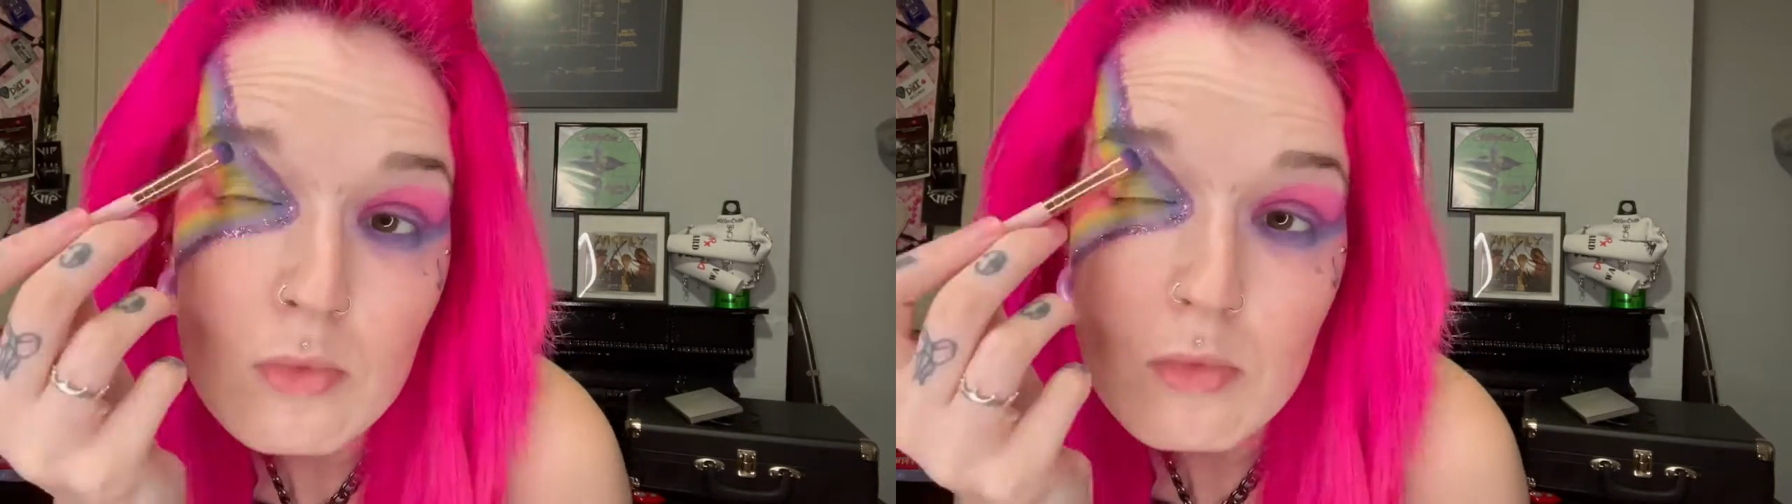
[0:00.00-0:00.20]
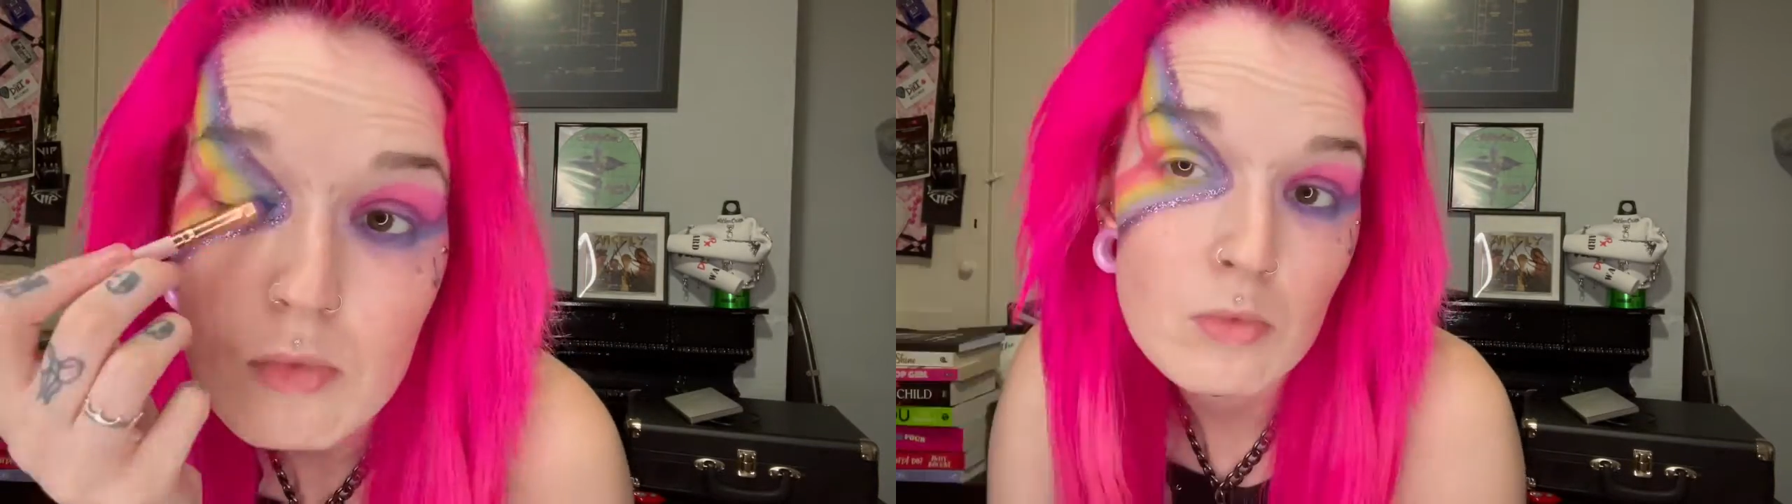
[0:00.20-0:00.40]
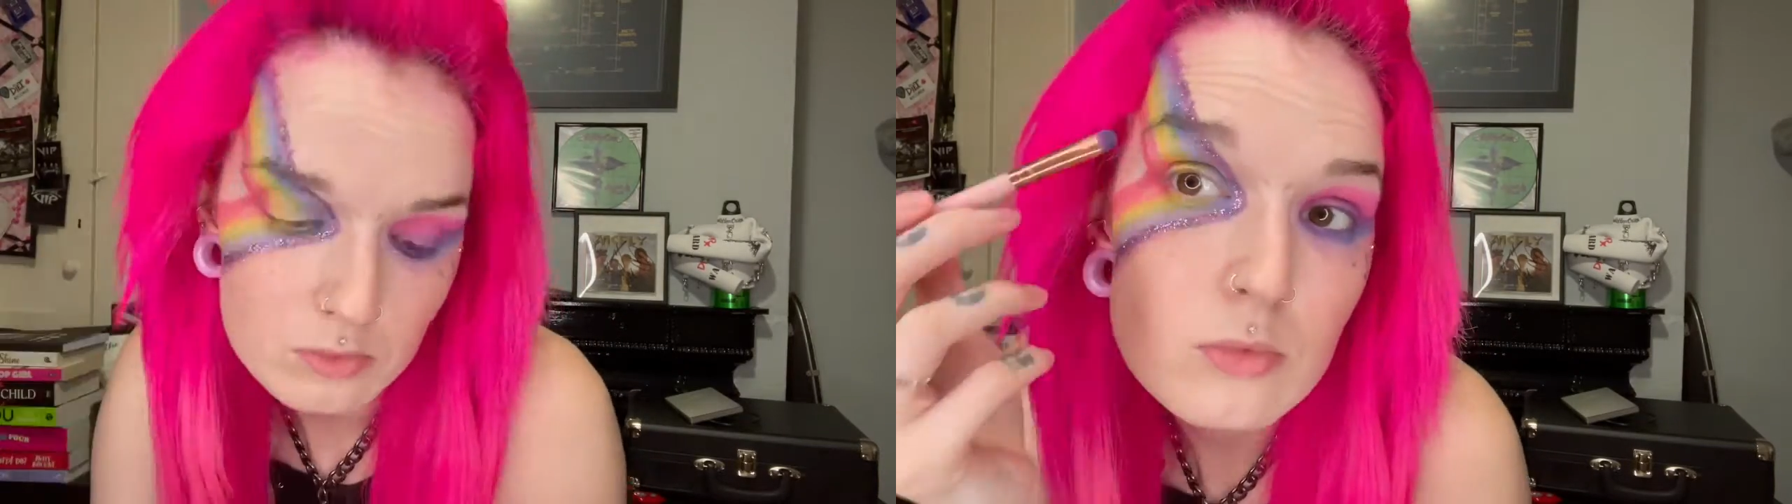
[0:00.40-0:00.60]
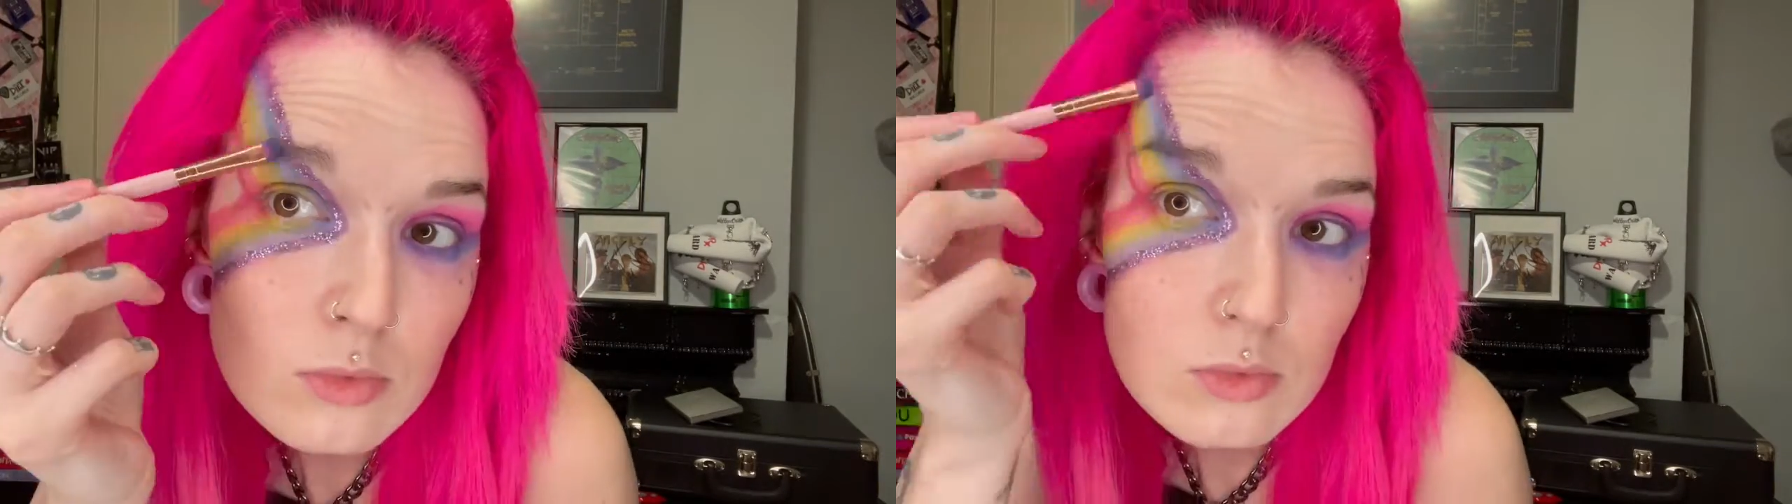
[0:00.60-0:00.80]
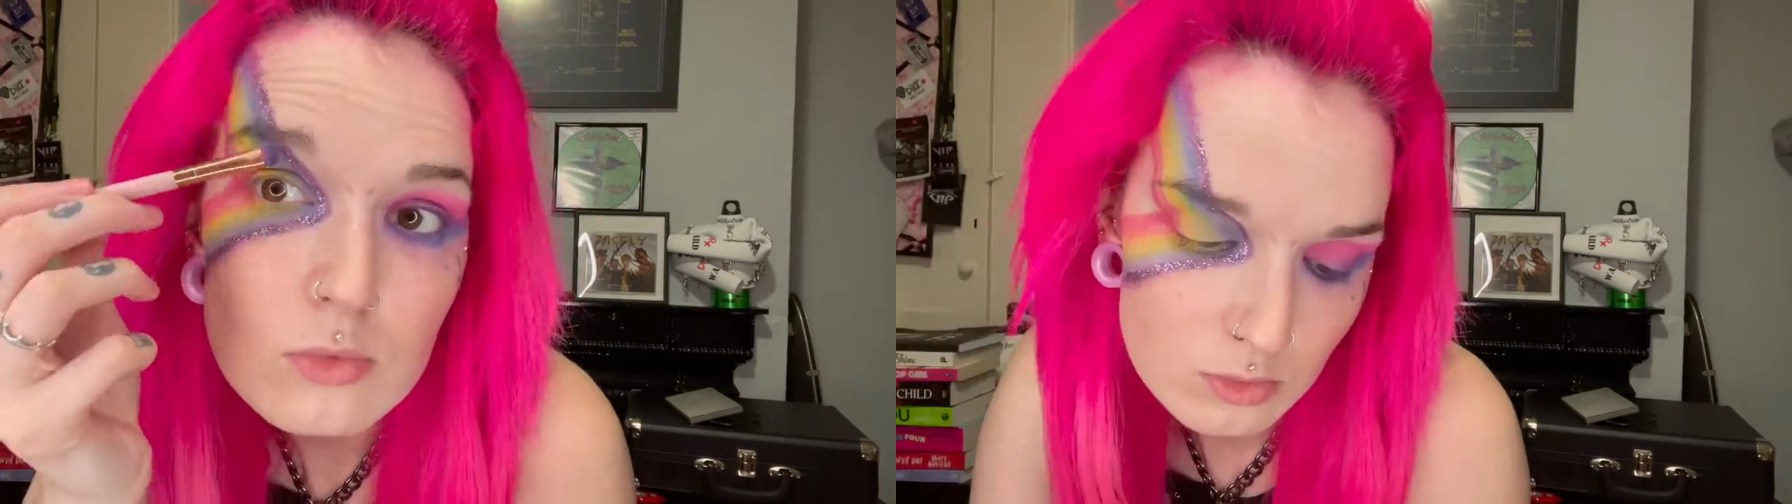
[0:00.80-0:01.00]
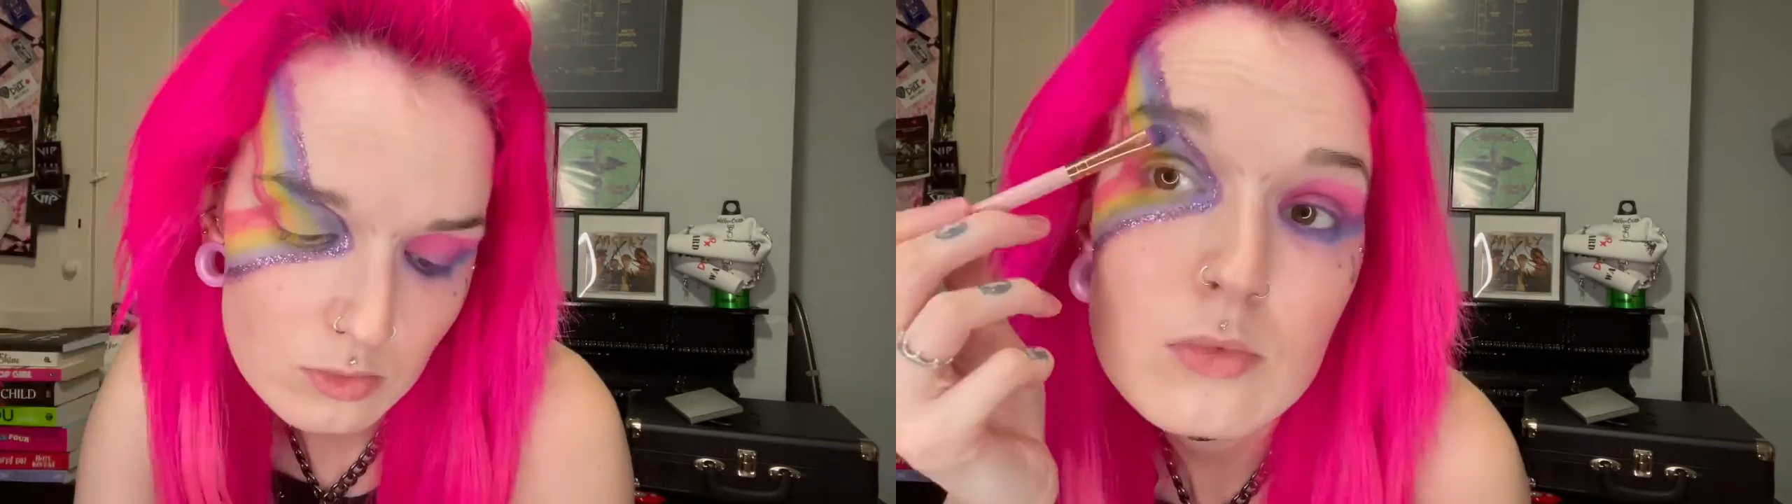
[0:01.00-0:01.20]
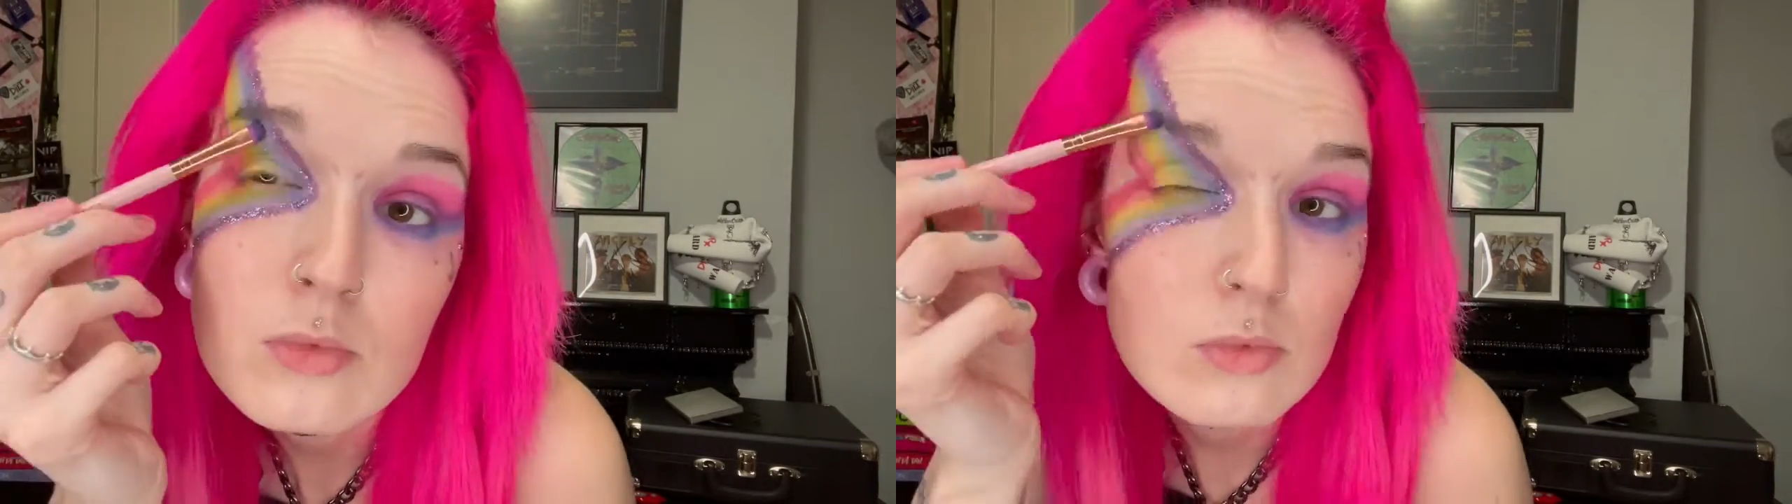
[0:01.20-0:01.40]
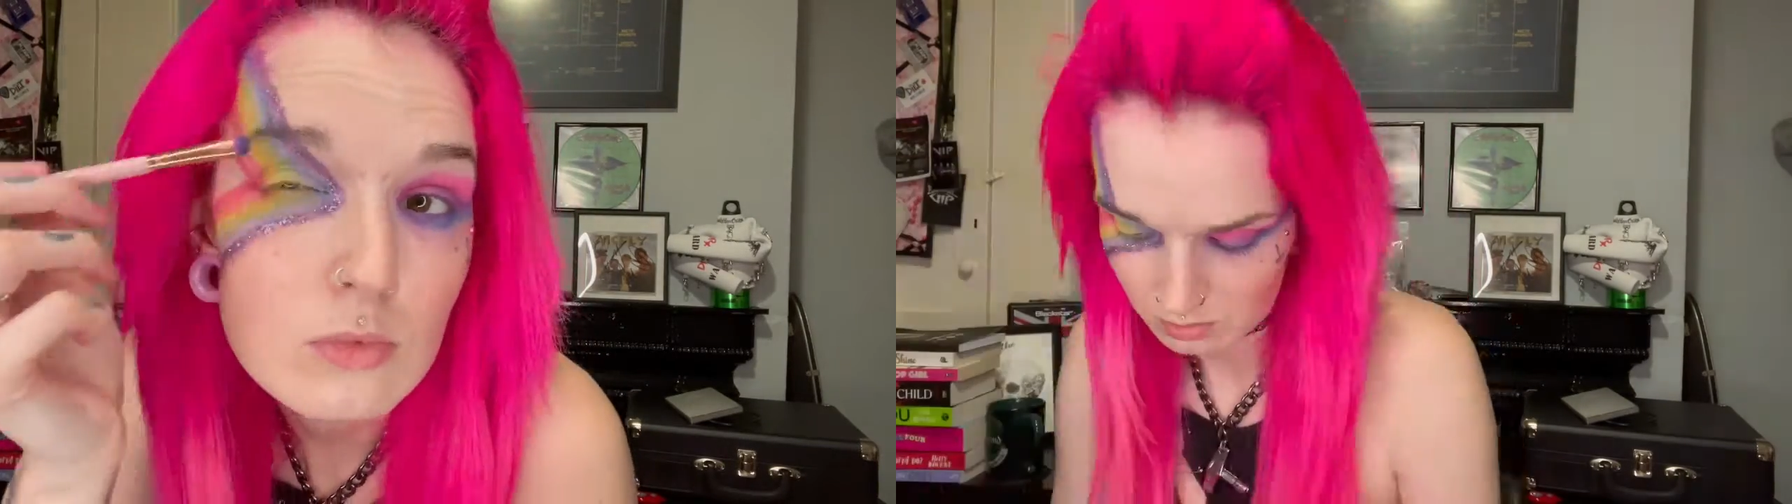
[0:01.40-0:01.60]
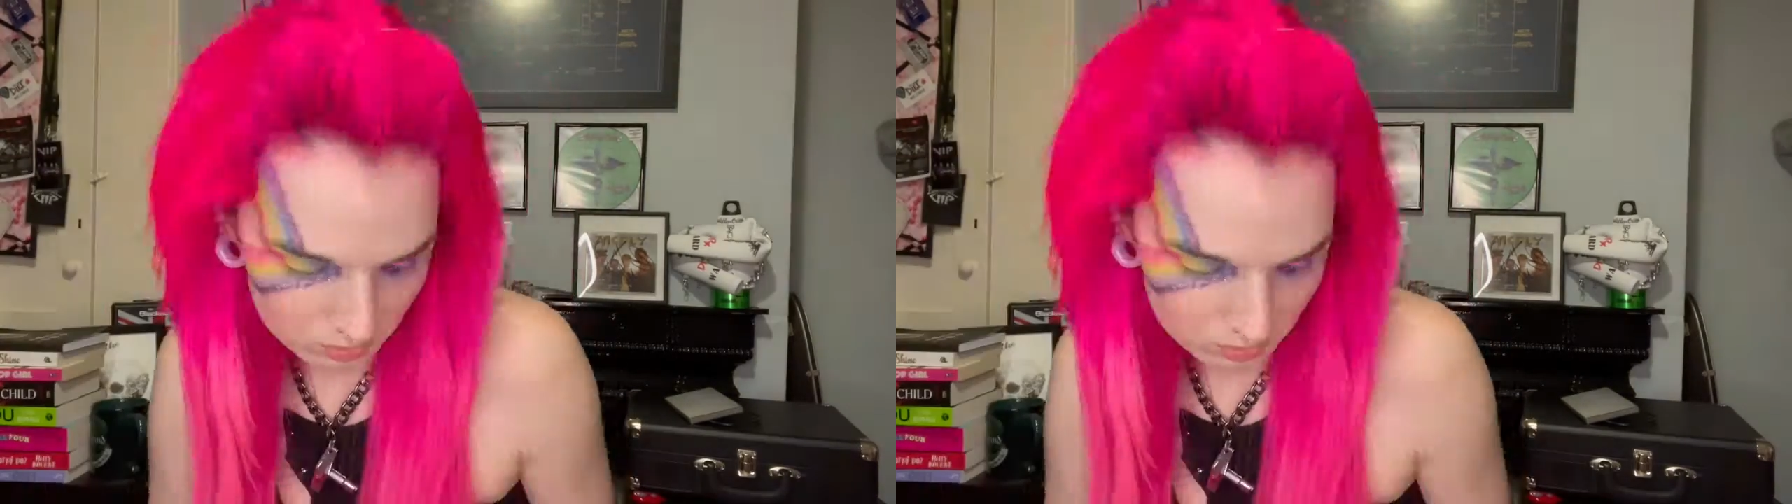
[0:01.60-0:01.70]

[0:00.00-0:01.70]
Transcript: one is the Midnight Jewel, which